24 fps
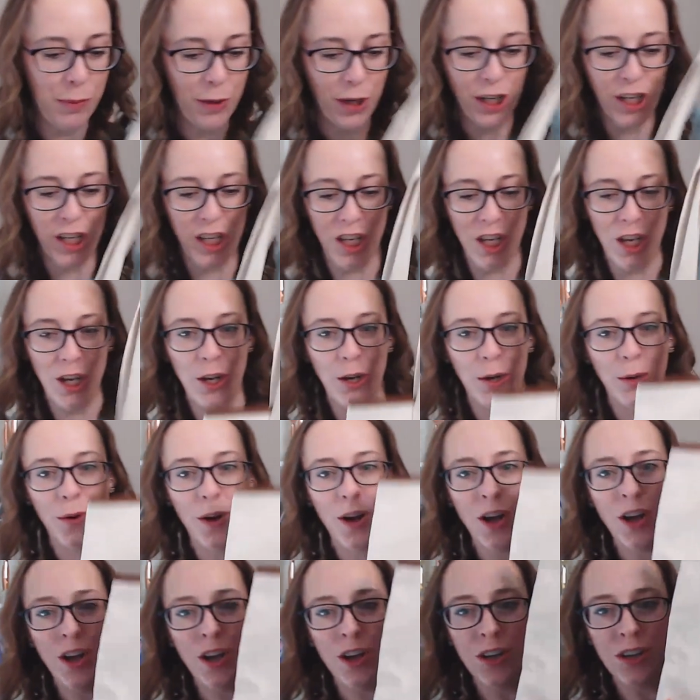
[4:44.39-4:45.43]
cute,
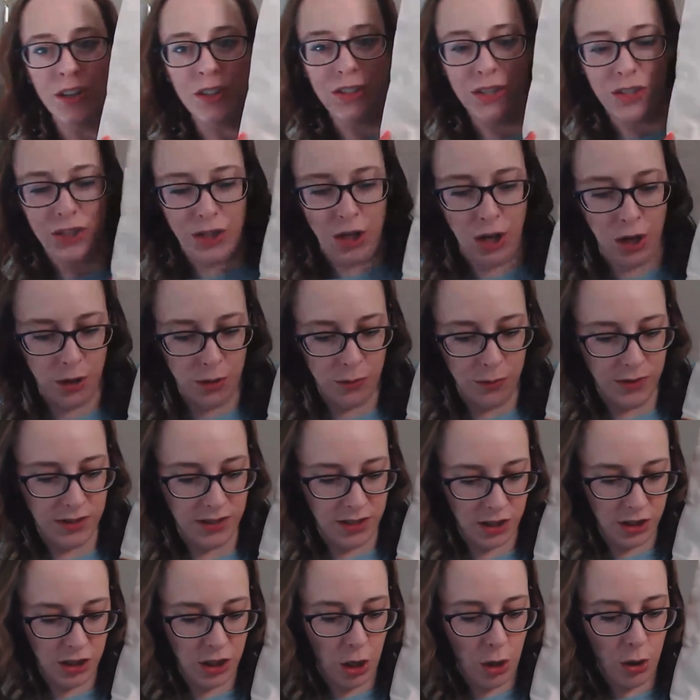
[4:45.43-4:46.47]
was it
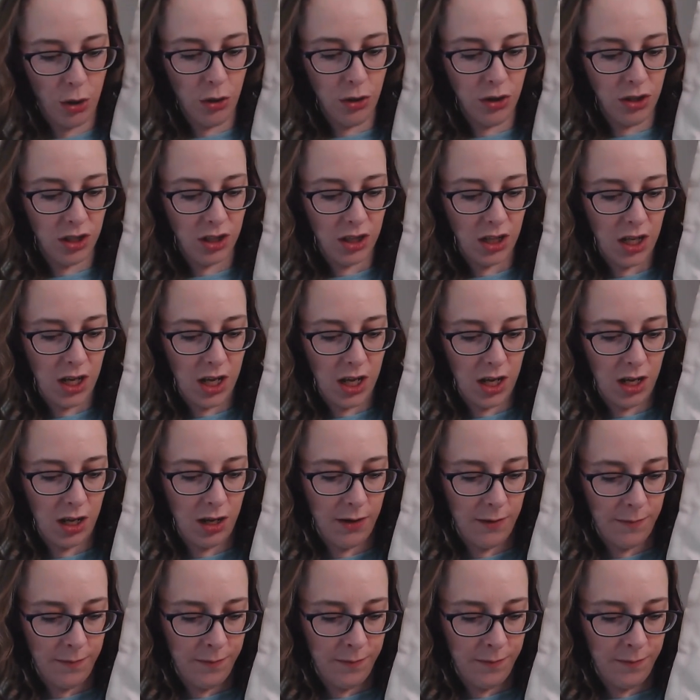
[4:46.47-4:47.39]
totally,